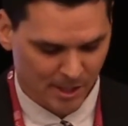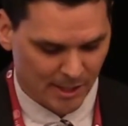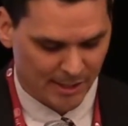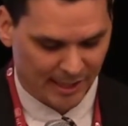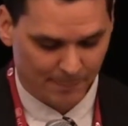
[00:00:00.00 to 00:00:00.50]

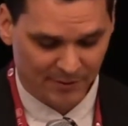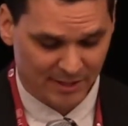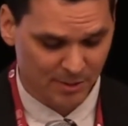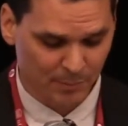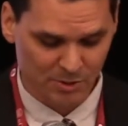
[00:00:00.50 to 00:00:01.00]
He kept
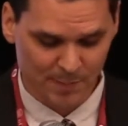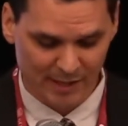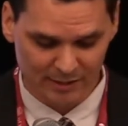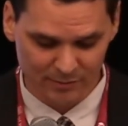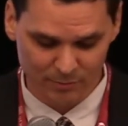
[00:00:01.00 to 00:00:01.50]
things in
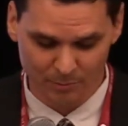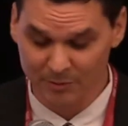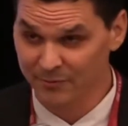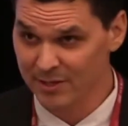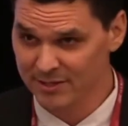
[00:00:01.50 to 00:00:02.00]
perspective when
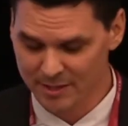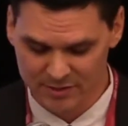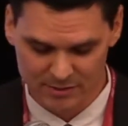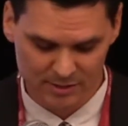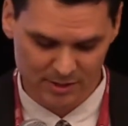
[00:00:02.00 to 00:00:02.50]
we faced
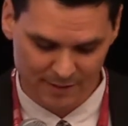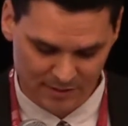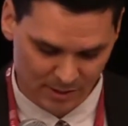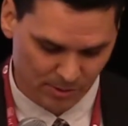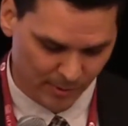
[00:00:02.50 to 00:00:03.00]
tough
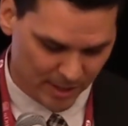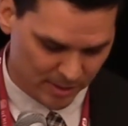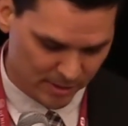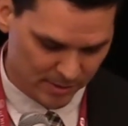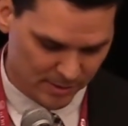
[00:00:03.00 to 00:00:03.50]

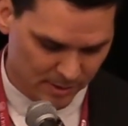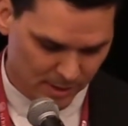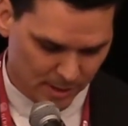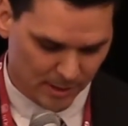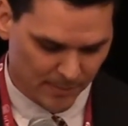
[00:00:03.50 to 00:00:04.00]
situations,
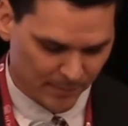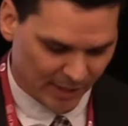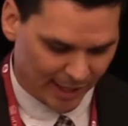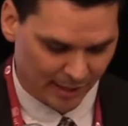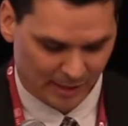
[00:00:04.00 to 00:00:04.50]

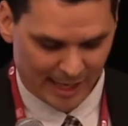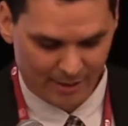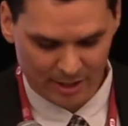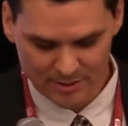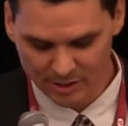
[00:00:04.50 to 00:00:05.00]
and it
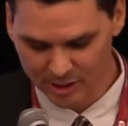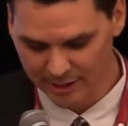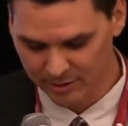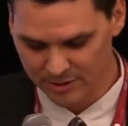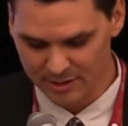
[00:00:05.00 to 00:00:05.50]
allowed us to
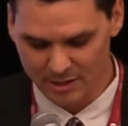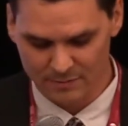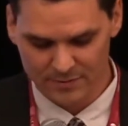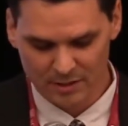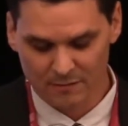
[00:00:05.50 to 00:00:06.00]
collect
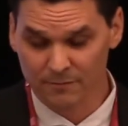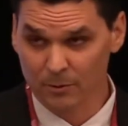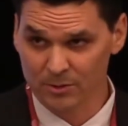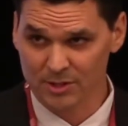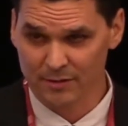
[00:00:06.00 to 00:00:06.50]
ourselves and
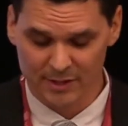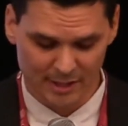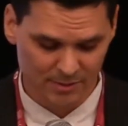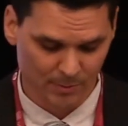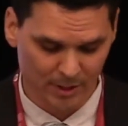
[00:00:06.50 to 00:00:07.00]
focus on the
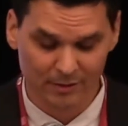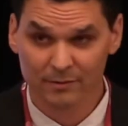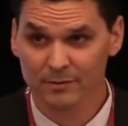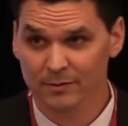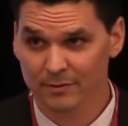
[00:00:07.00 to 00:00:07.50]
next play.
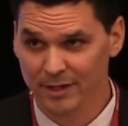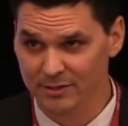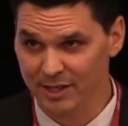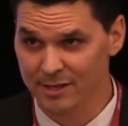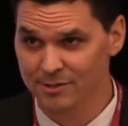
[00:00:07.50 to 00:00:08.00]

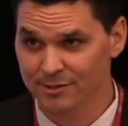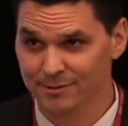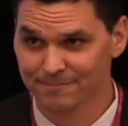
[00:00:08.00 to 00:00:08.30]
Thanks, Scatch.